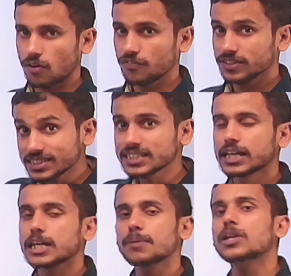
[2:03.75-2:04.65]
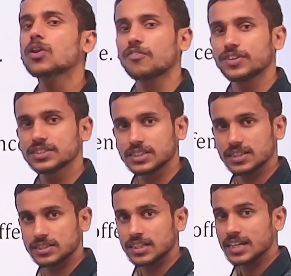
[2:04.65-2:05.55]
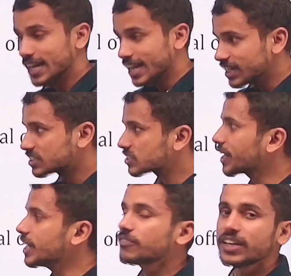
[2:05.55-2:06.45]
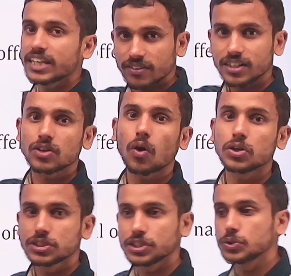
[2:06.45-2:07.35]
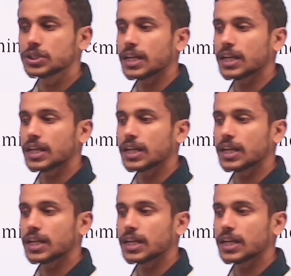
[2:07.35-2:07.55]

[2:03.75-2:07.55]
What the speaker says: offences. In criminal offences, it's straight away given in the constitution